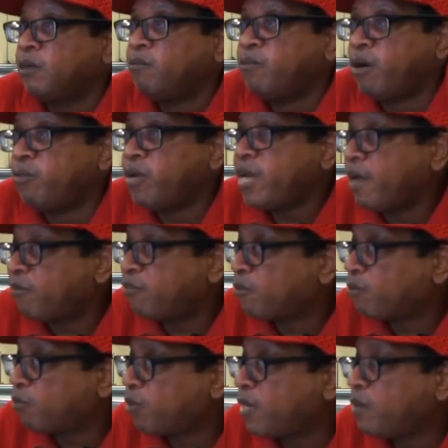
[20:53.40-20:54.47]
But we have
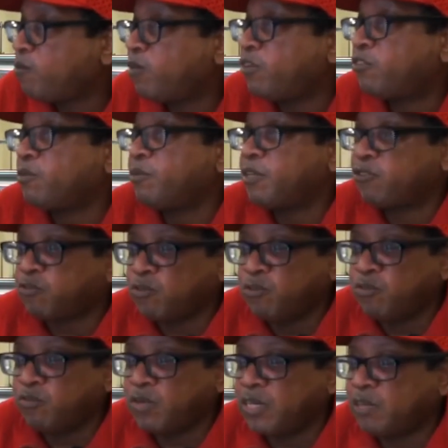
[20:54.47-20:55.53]
supreme wisdom and
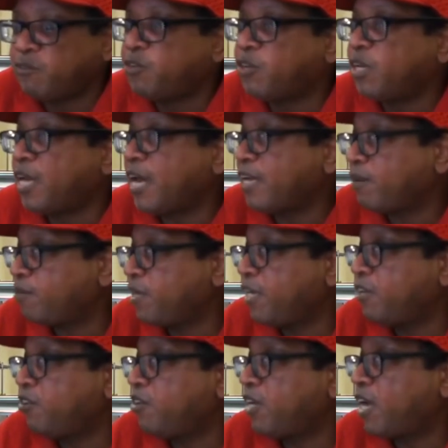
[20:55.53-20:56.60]
truth. And if you're like
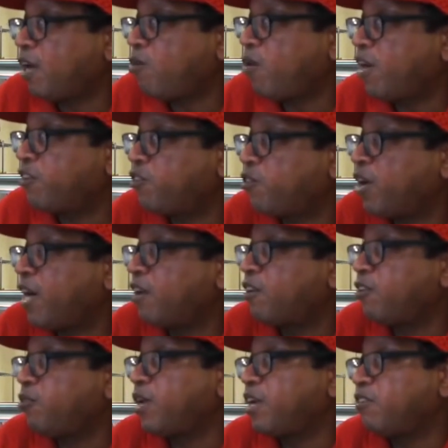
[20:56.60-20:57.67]
me and you're not quite sure how
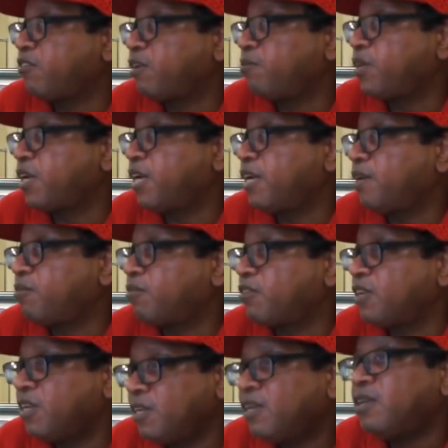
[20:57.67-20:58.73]
to do that sometimes,
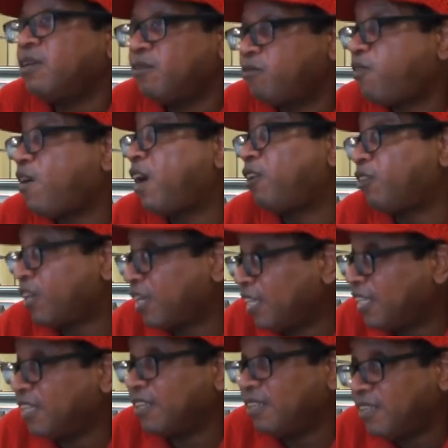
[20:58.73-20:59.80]
follow the
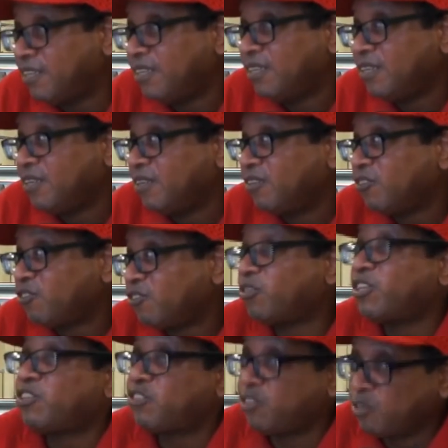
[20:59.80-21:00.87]
leader. So
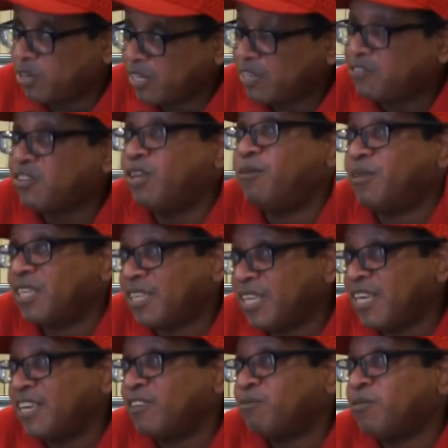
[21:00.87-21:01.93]
just look at some of the
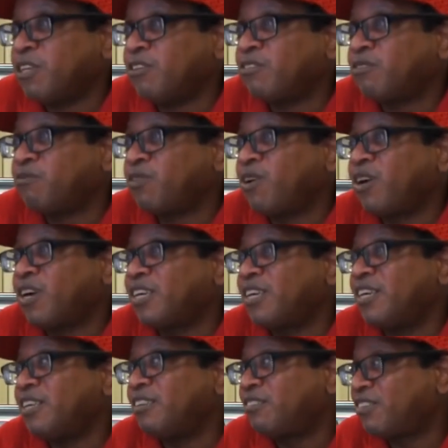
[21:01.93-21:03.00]
things Minister
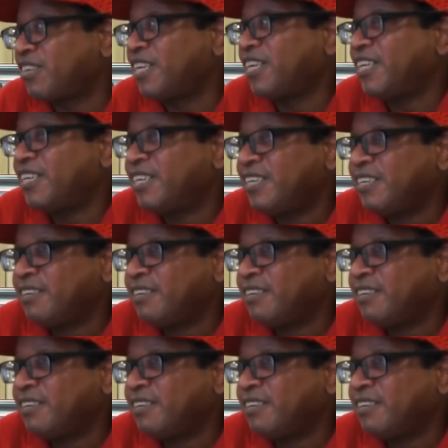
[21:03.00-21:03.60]
Farrakhan has said.